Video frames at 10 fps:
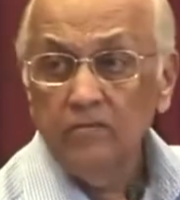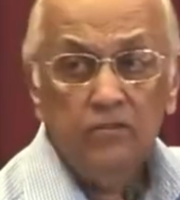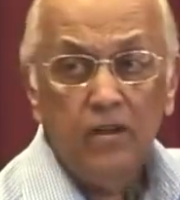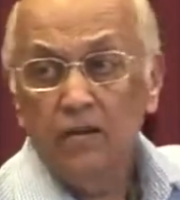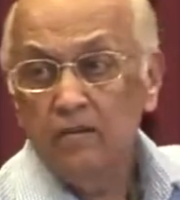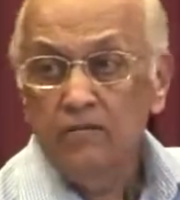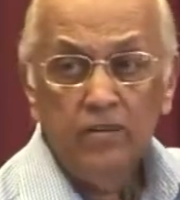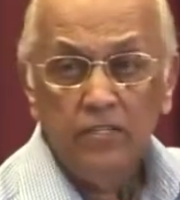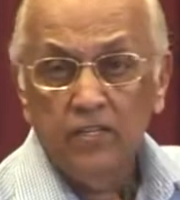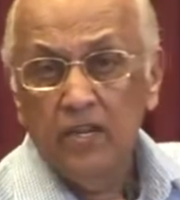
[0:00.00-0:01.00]
go out and
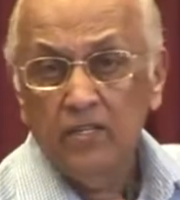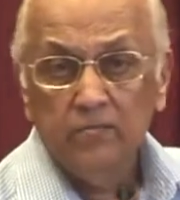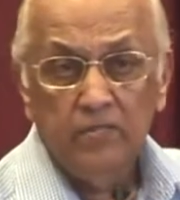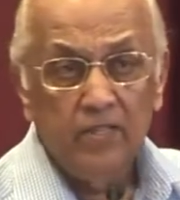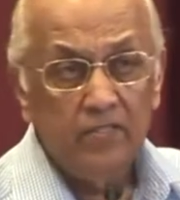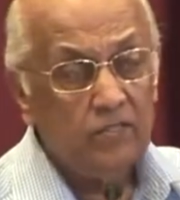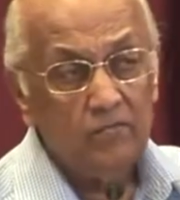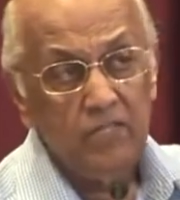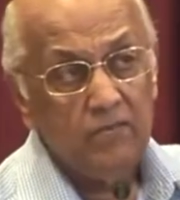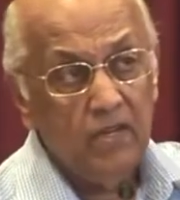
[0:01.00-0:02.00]
reach the gospel, and
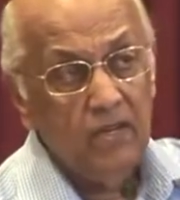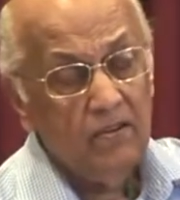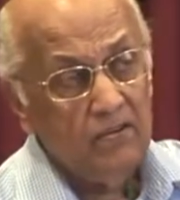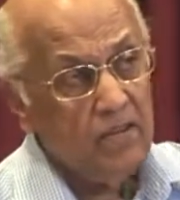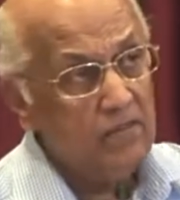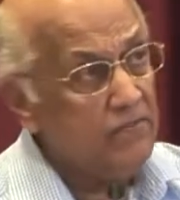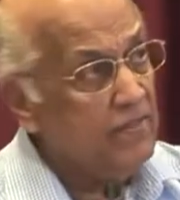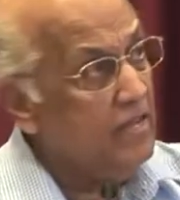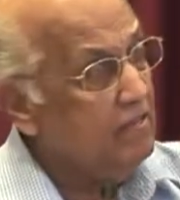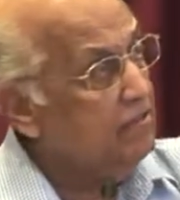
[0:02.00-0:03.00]
so much money going out
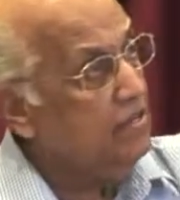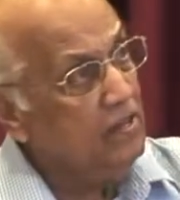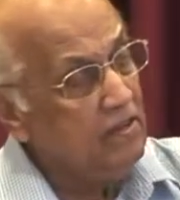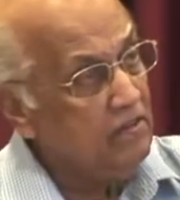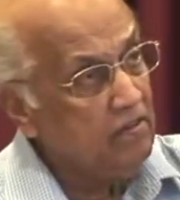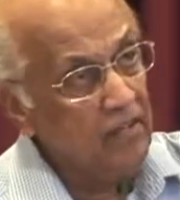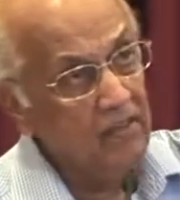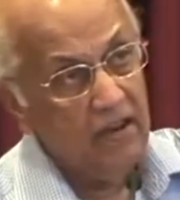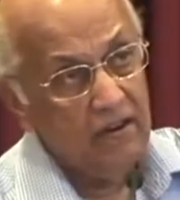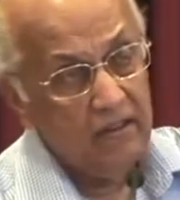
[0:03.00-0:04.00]
for that, going here,
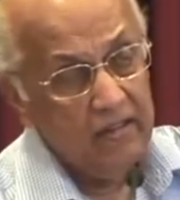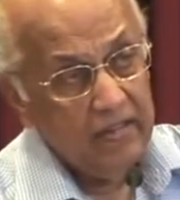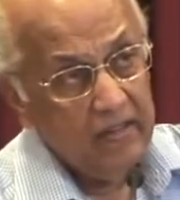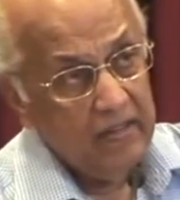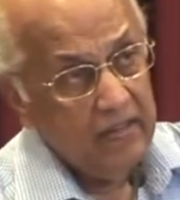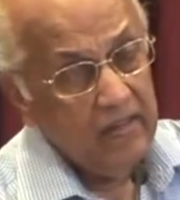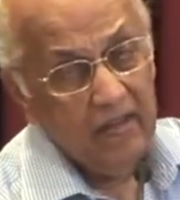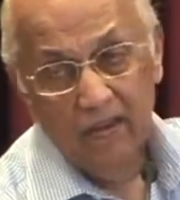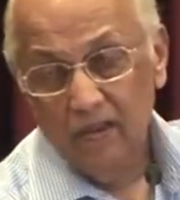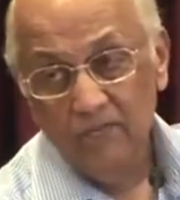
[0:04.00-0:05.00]
going there,
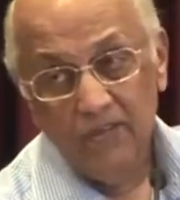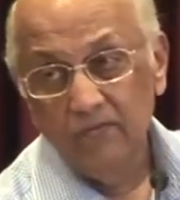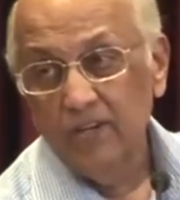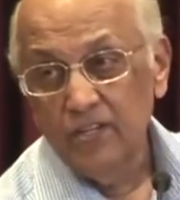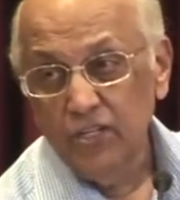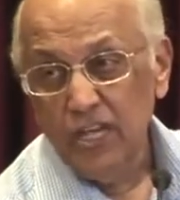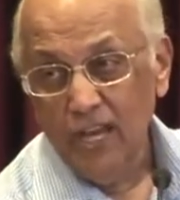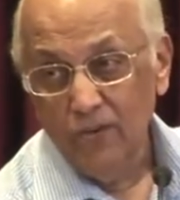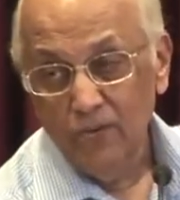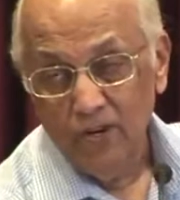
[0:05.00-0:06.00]
and a lot of it a very
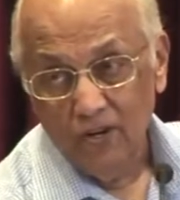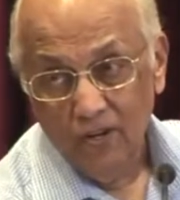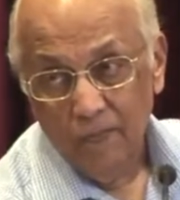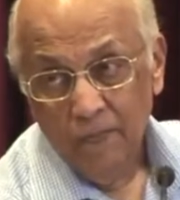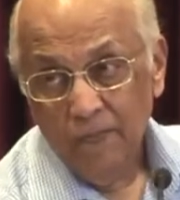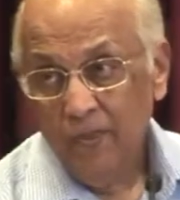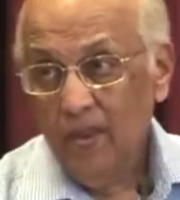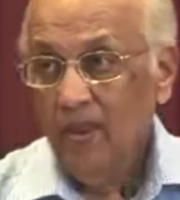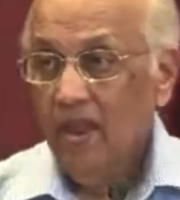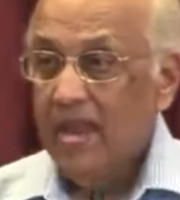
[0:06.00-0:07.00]
shallow work.
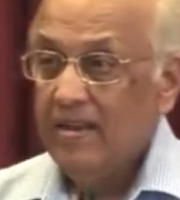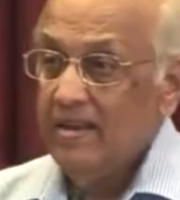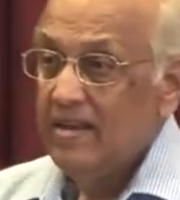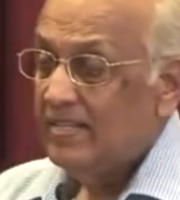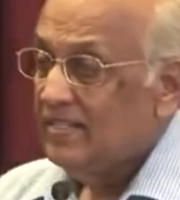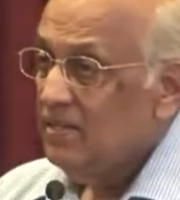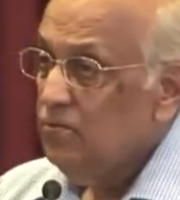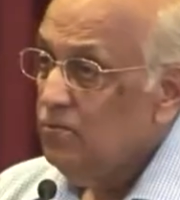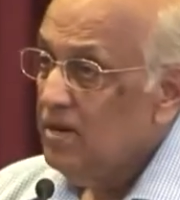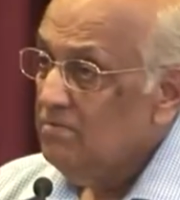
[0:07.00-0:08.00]
And less
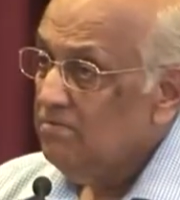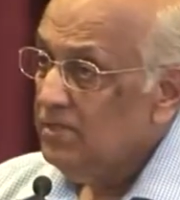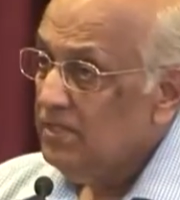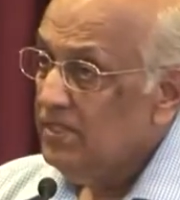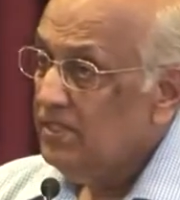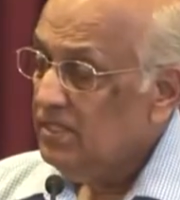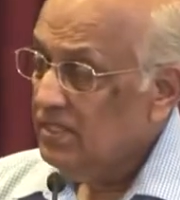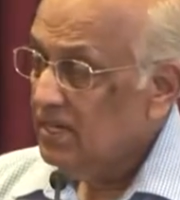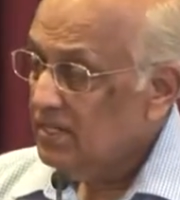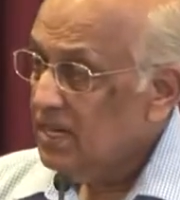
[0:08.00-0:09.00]
than
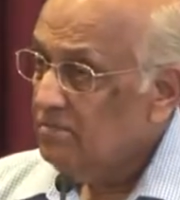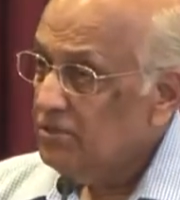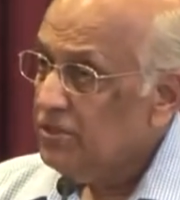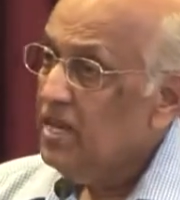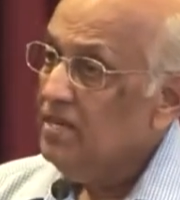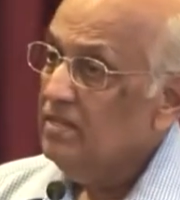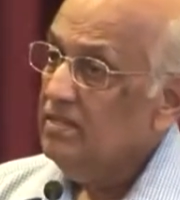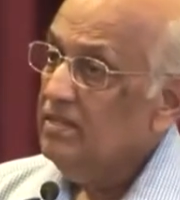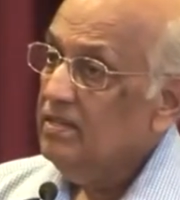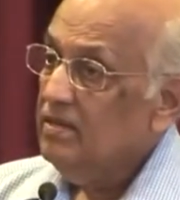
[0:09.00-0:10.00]
10%
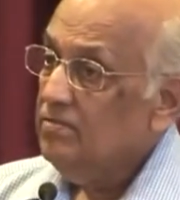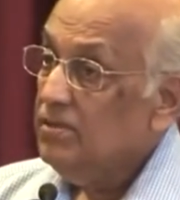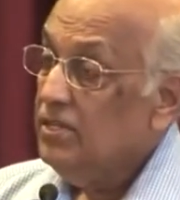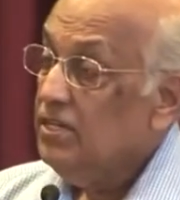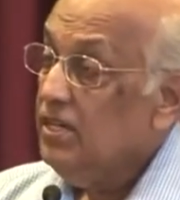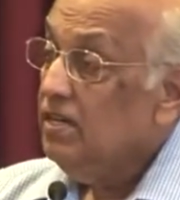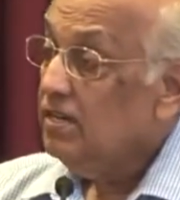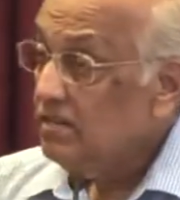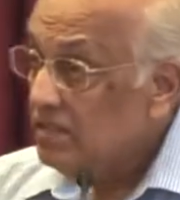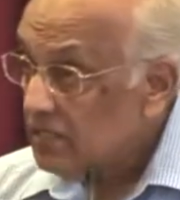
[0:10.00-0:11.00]
preaching
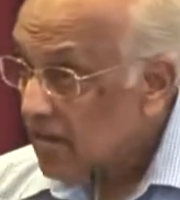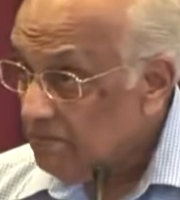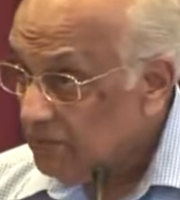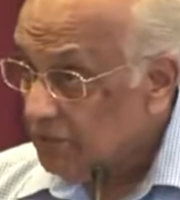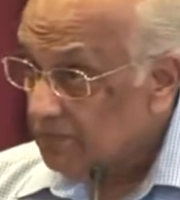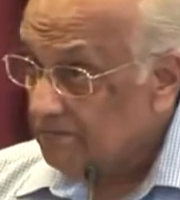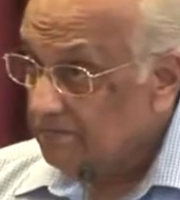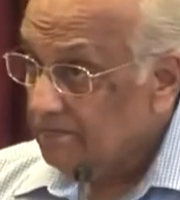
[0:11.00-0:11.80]
discipleship.